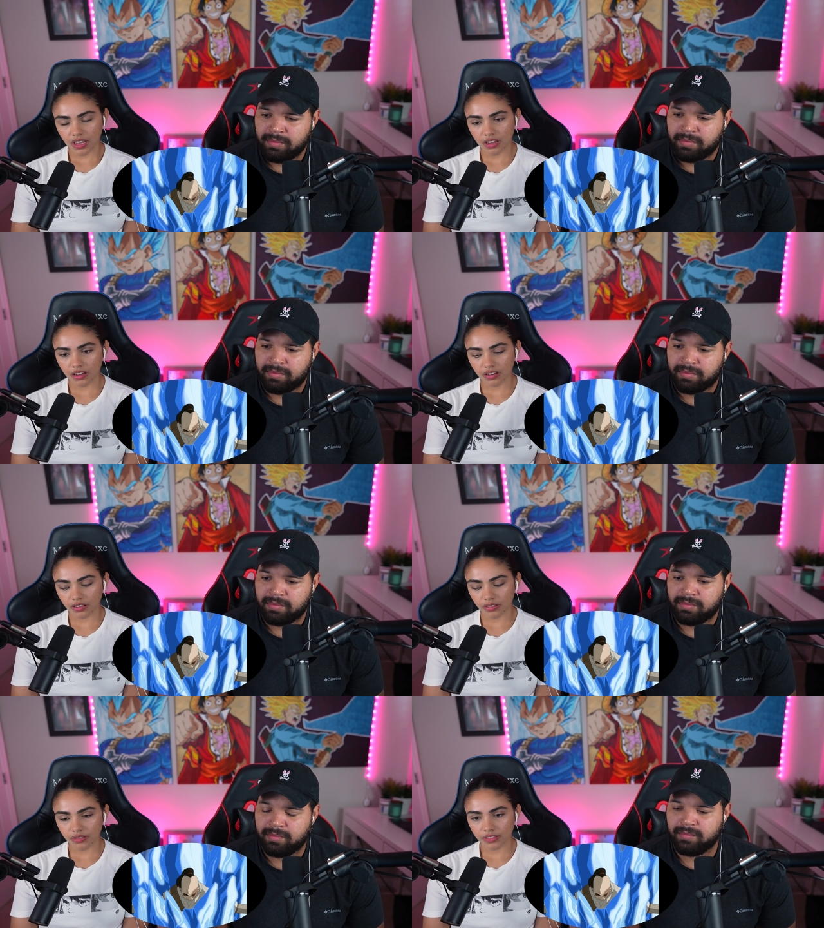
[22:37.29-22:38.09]
Speaker 1: Uh
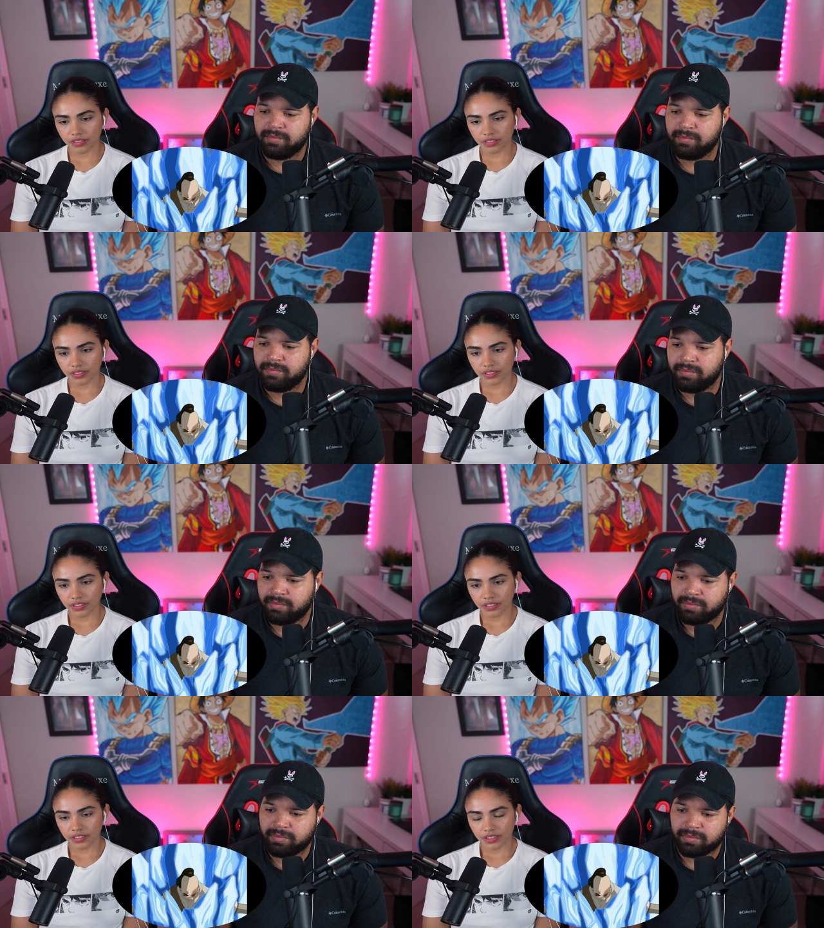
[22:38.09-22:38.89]
oh.
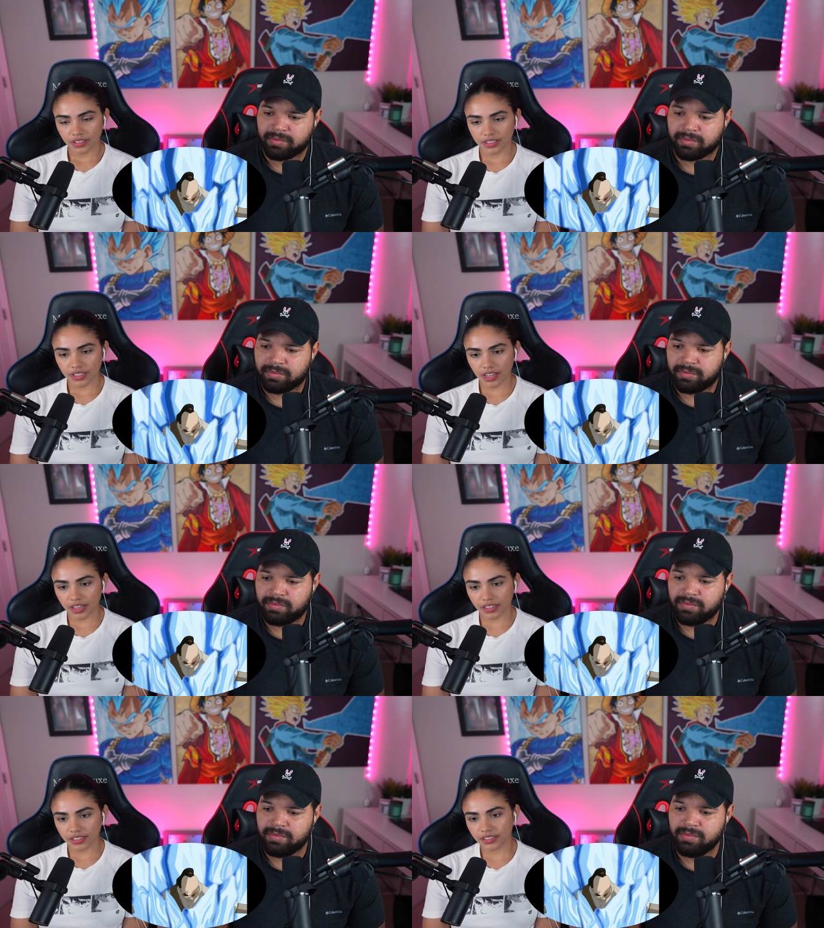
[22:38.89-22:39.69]
The
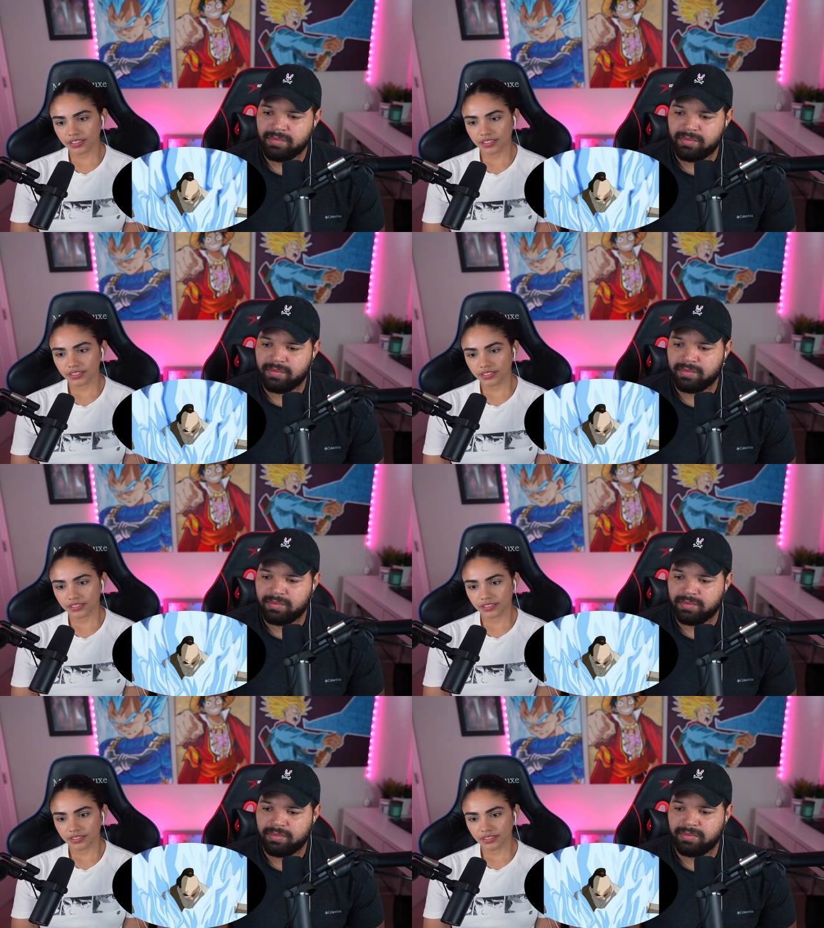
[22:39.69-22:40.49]
sun.
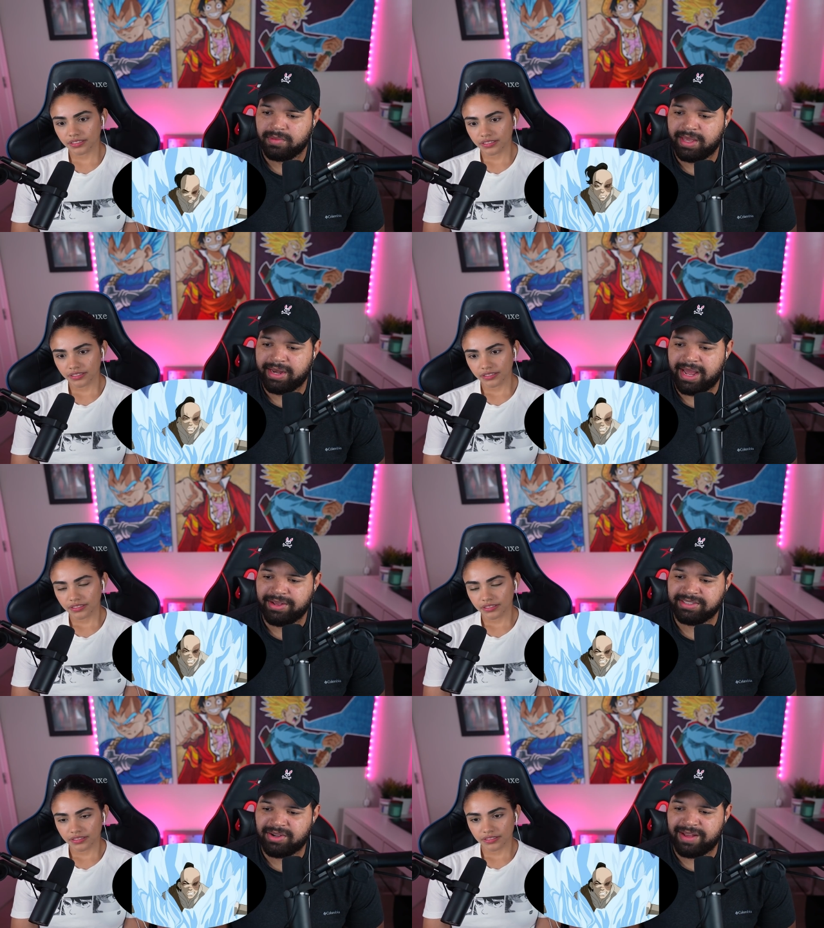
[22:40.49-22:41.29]
Speaker 2: And
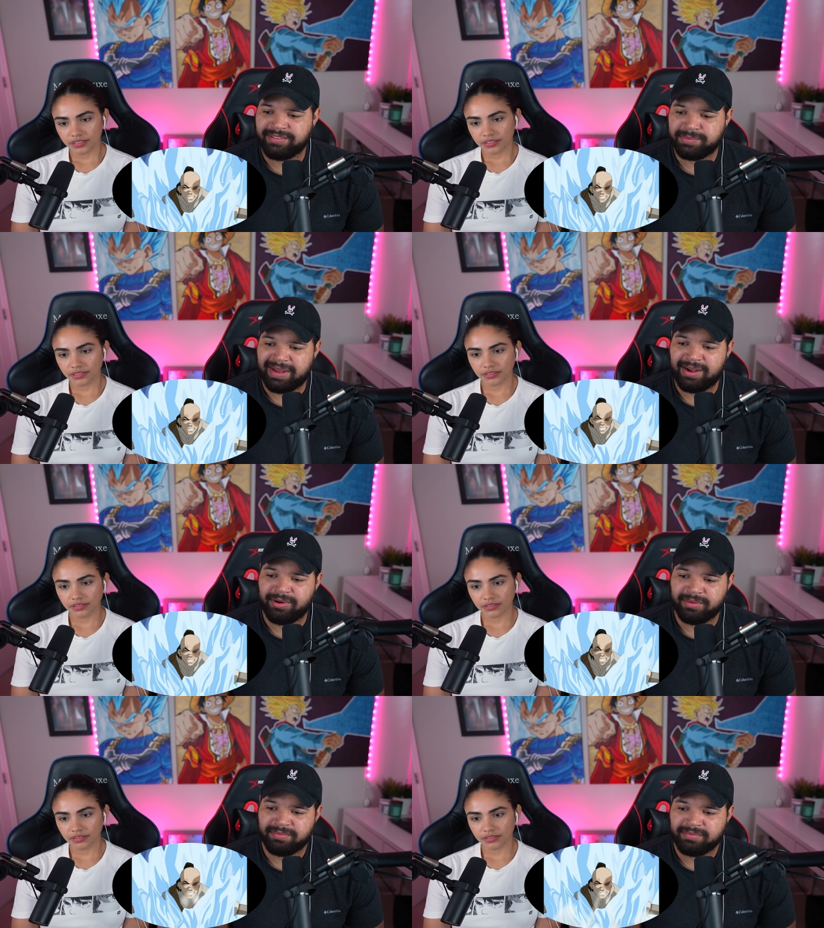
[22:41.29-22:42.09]
now he's gonna have his
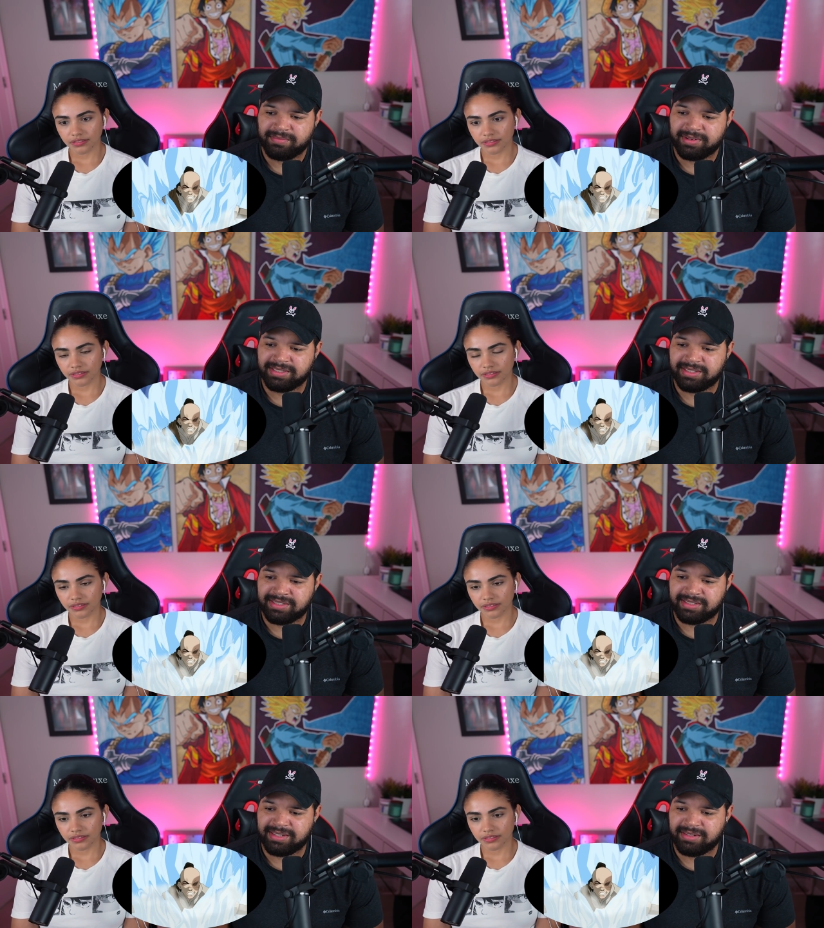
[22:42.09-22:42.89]
power because of
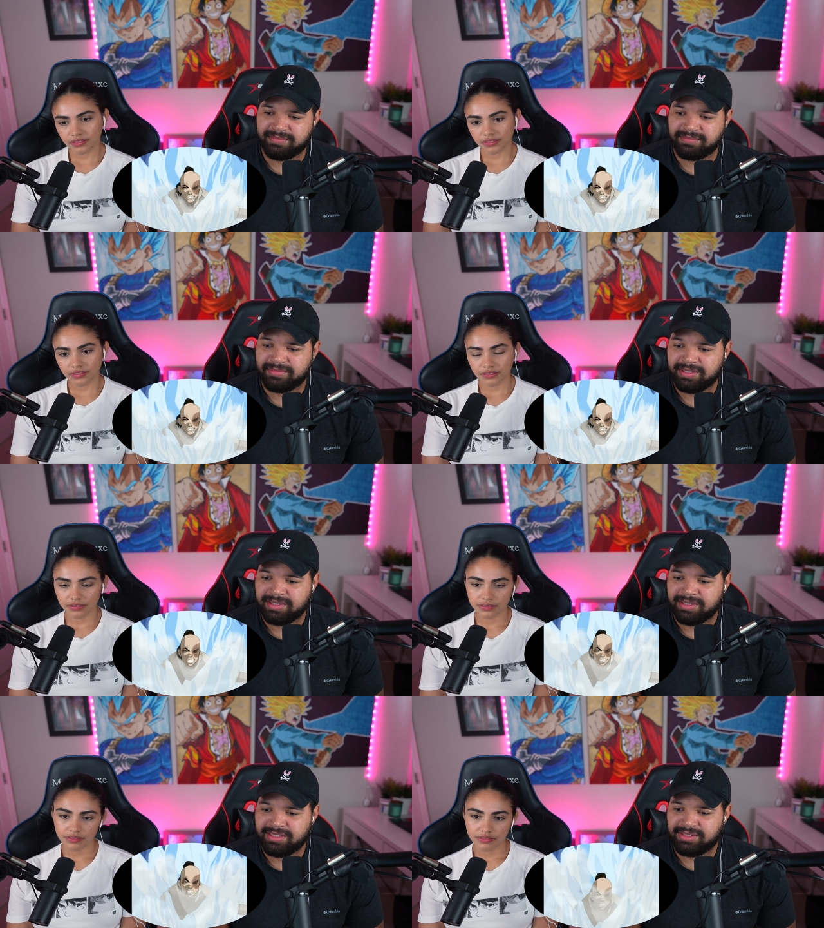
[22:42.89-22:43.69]
the sun.
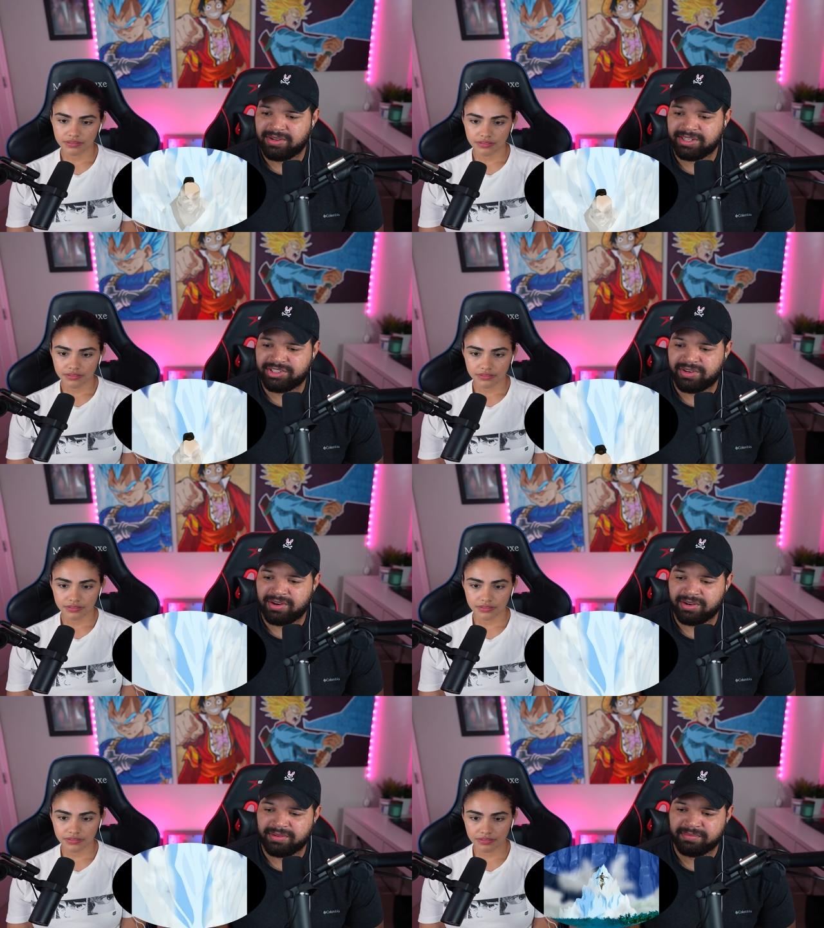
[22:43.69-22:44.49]
He's gonna get
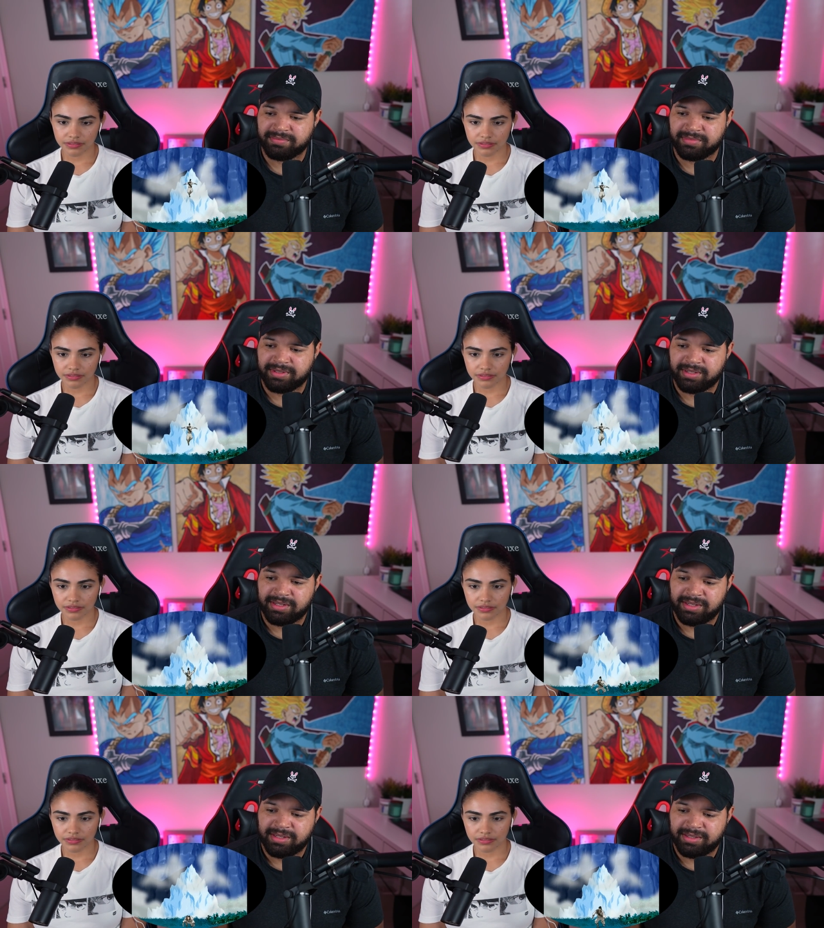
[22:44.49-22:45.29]
stronger.
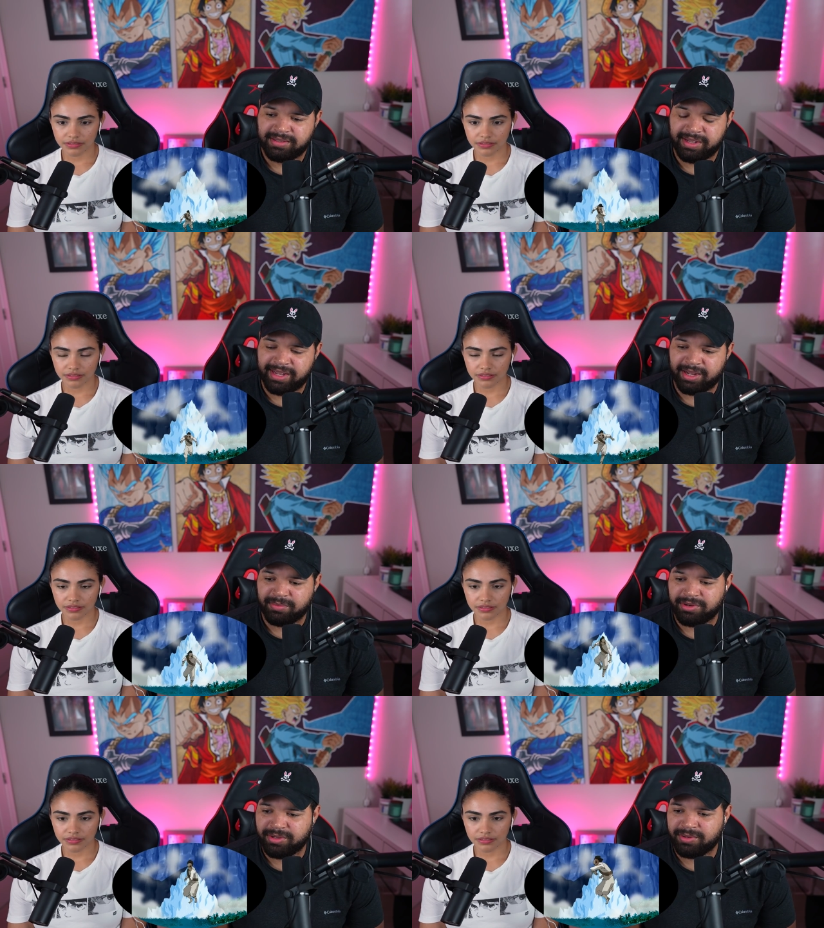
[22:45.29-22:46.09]

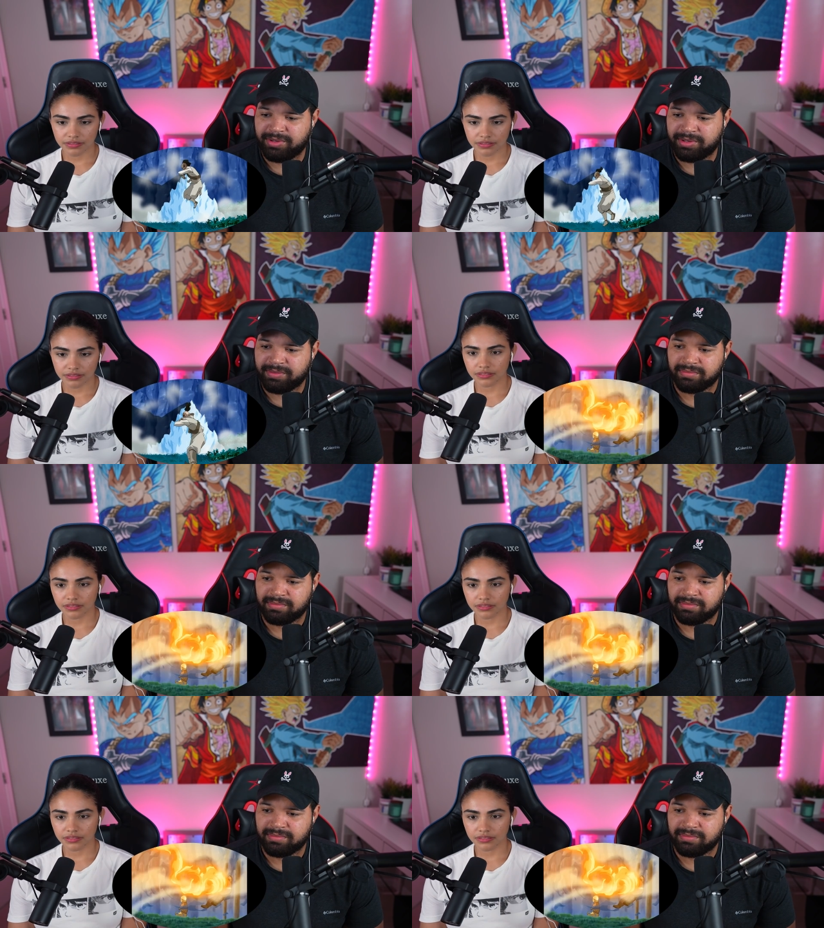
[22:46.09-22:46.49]
Damn, dude.